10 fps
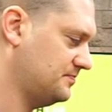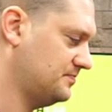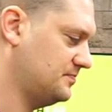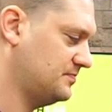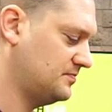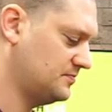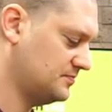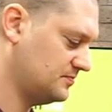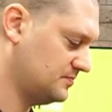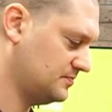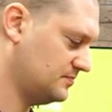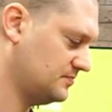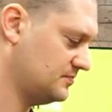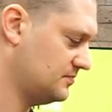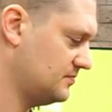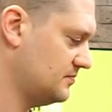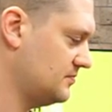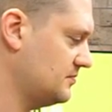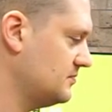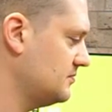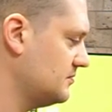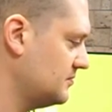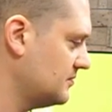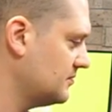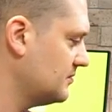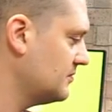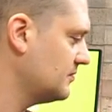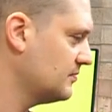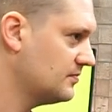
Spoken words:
[no speech]